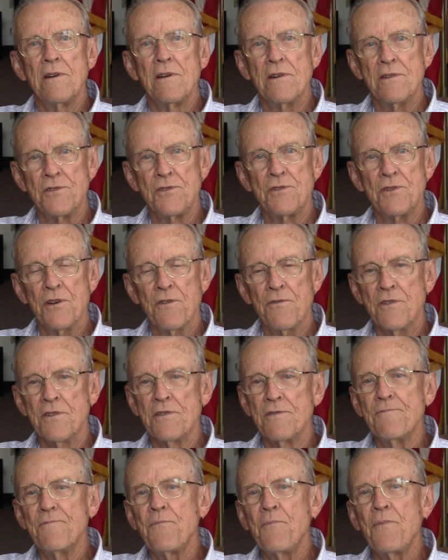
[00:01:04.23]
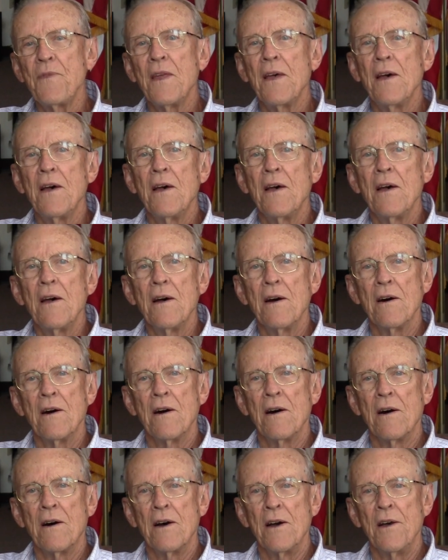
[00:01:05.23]
in Cheviot.
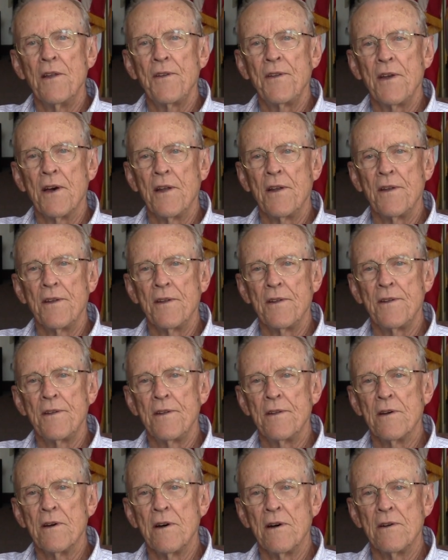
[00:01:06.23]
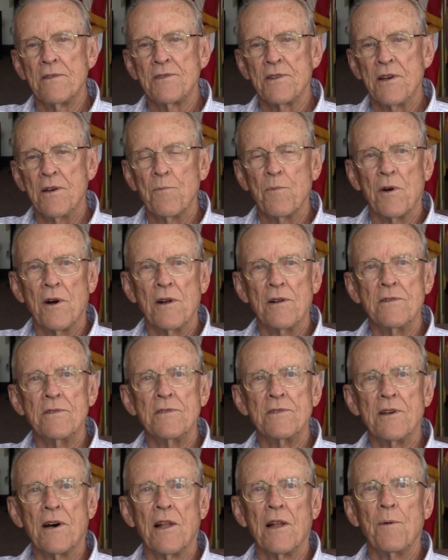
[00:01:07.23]
Uh, I attended uh, St.
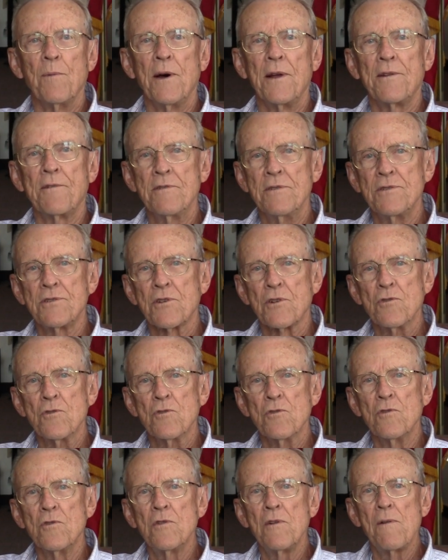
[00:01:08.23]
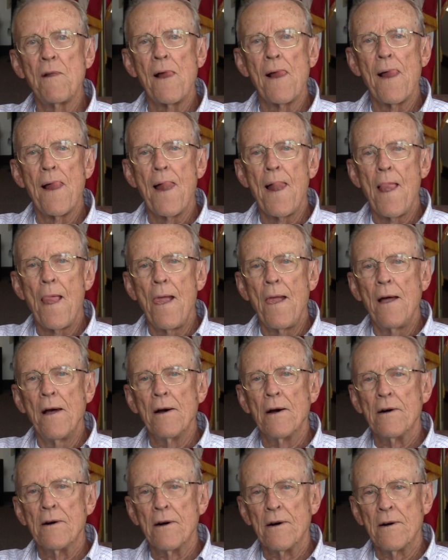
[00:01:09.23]
Martin's Elementary School
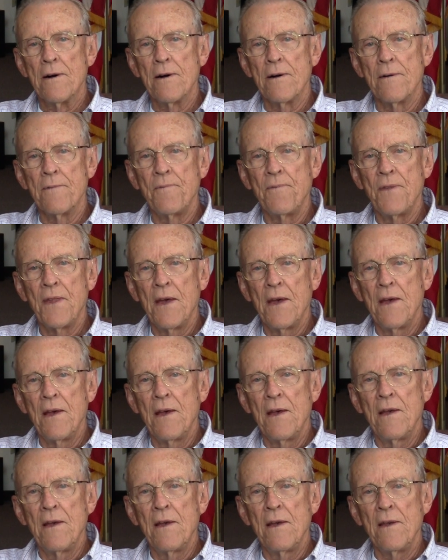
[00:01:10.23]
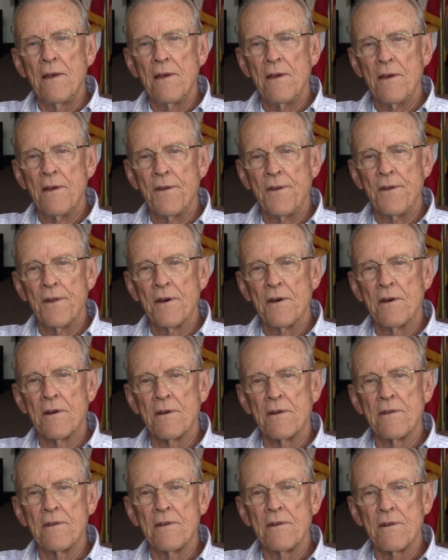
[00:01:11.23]
uh, and uh,
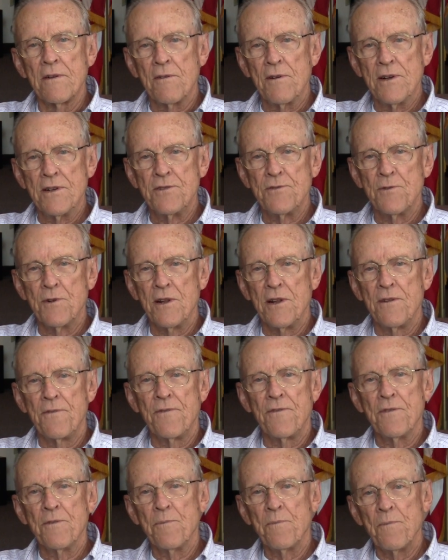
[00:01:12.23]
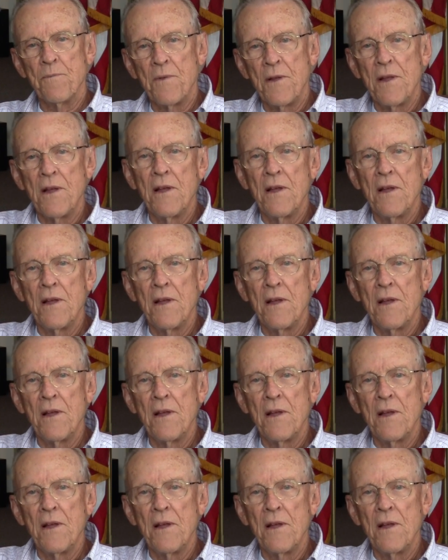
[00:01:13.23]
graduated from